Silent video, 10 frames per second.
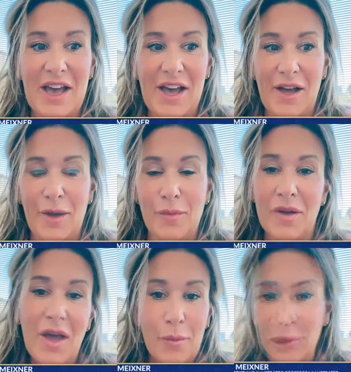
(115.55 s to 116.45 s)
Um,
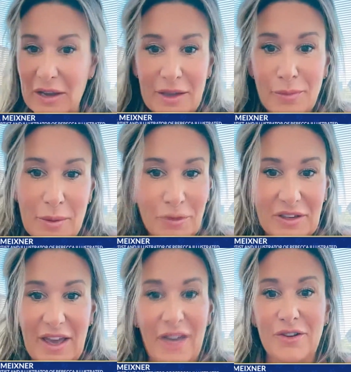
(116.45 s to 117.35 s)
bringing people
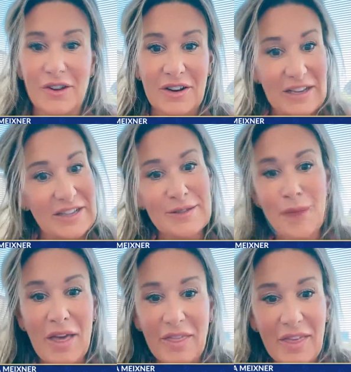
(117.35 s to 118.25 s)
together is
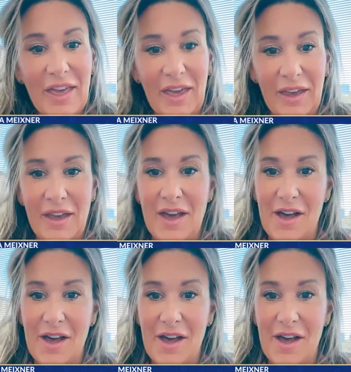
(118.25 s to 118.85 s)
my thing.